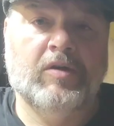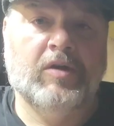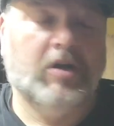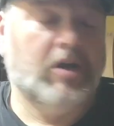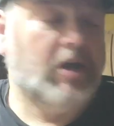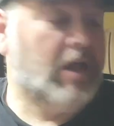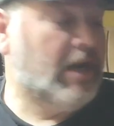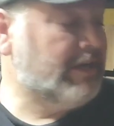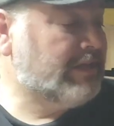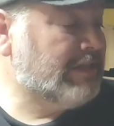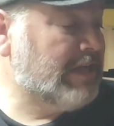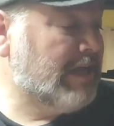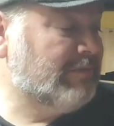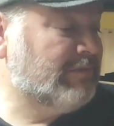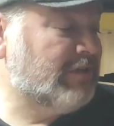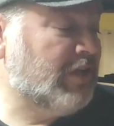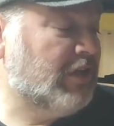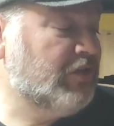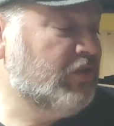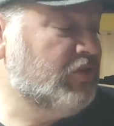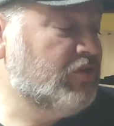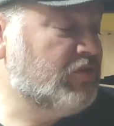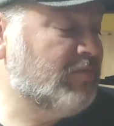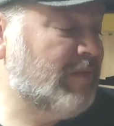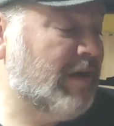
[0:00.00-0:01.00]
A lot of times
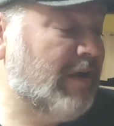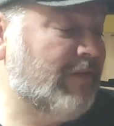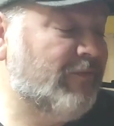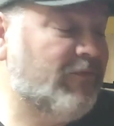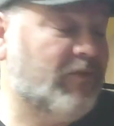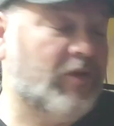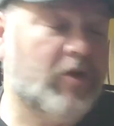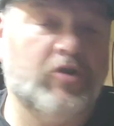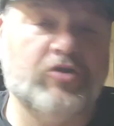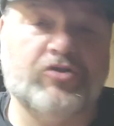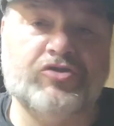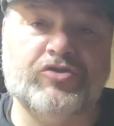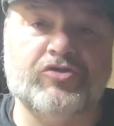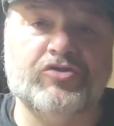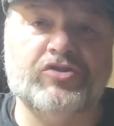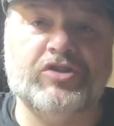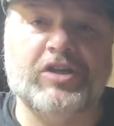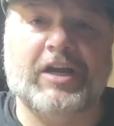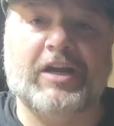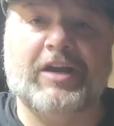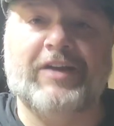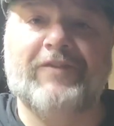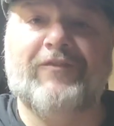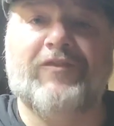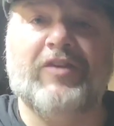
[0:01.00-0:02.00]
I'll use my first or
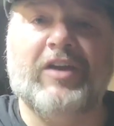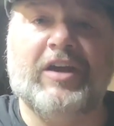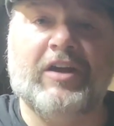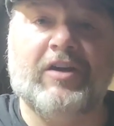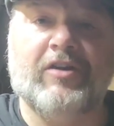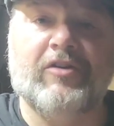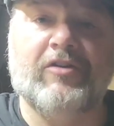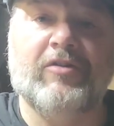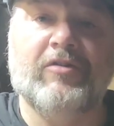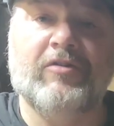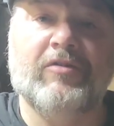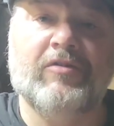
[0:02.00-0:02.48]
second finger.